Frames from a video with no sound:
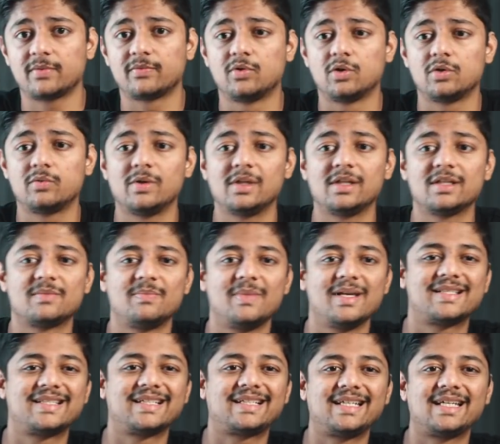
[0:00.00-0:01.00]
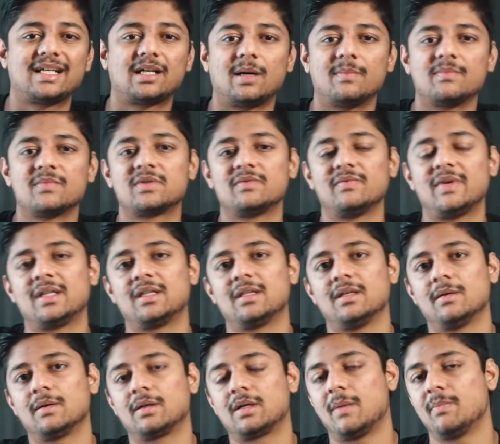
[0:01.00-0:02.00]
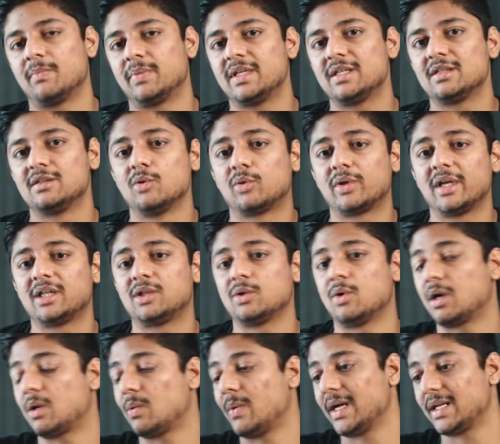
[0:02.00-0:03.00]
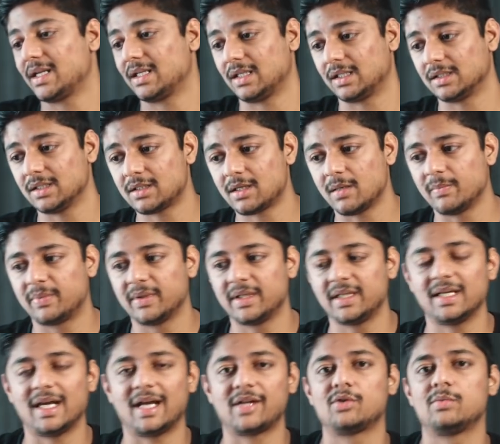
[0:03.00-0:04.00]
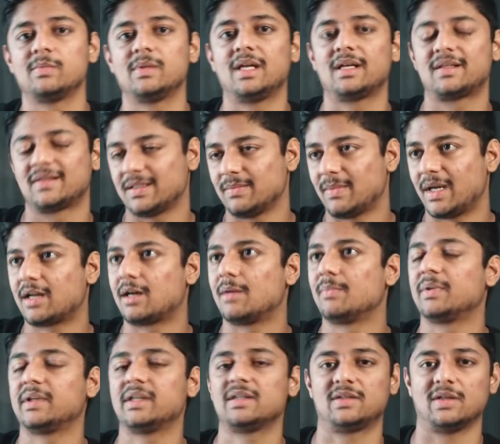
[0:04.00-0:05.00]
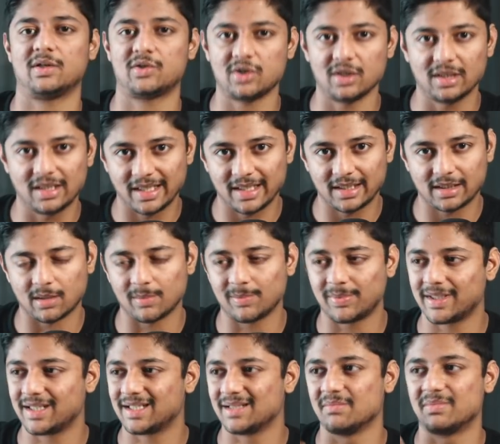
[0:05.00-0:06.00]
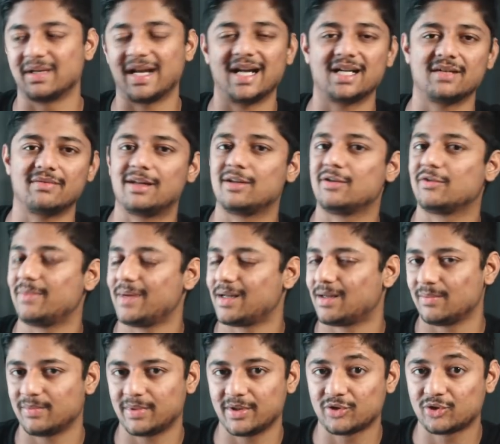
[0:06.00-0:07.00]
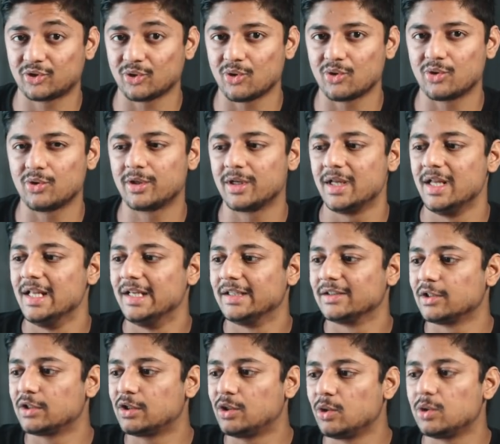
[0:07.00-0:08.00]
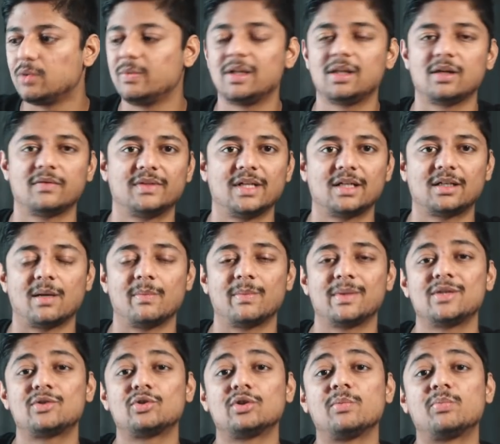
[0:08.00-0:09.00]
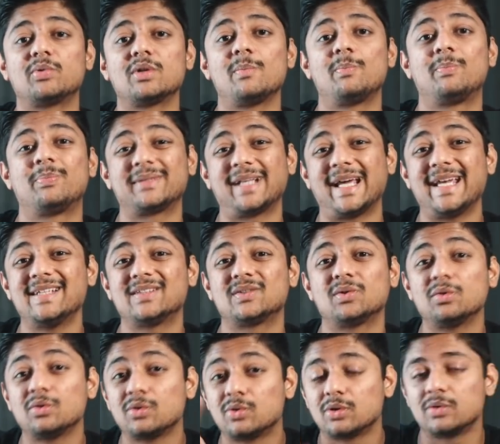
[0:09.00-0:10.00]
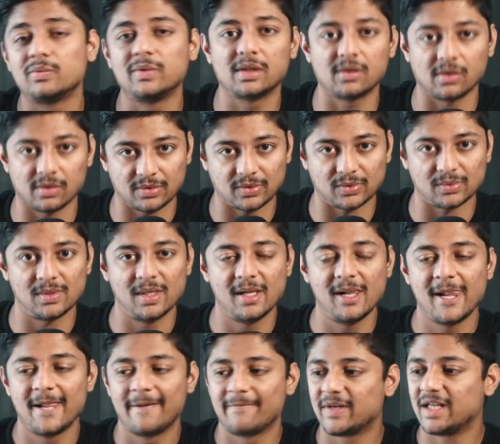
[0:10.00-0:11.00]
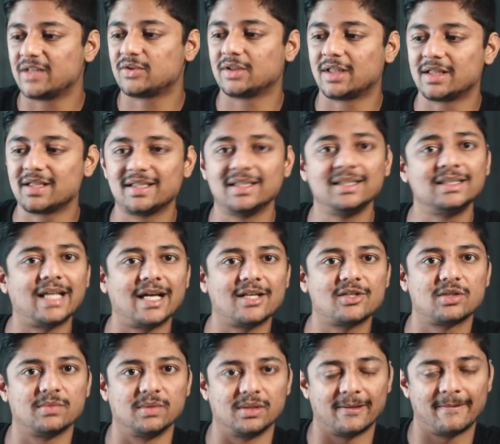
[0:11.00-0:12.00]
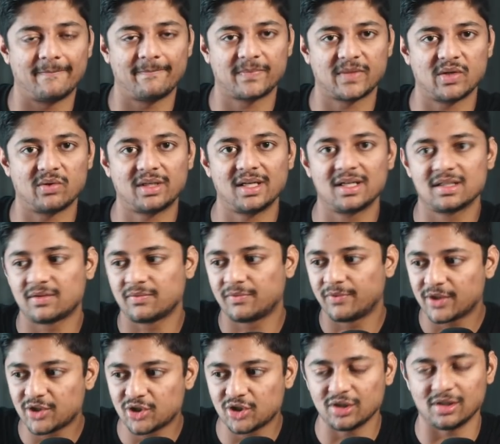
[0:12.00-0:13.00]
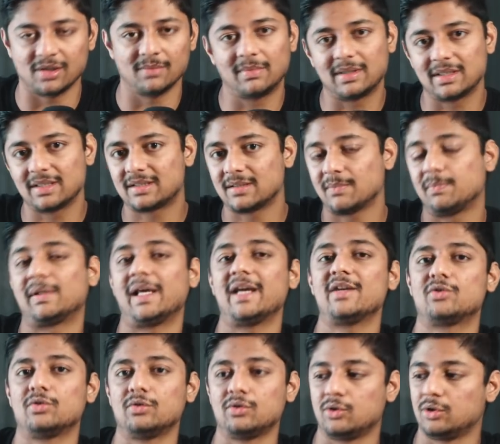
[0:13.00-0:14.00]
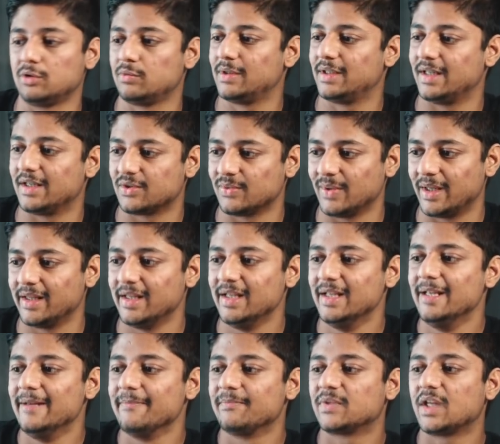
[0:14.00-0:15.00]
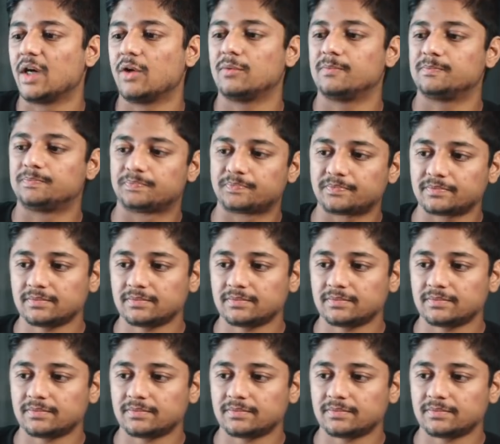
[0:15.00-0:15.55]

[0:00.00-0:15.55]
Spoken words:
of goodwill is basically comes when a company is looking to acquire another company, and you'll be like, see, my company is such a great company. The brand value of my company is so good. The goodwill of that company. So they put a price on goodwill also, right? So that is intangible. Okay, it's fictional, but it's a price on goodwill as well. Now,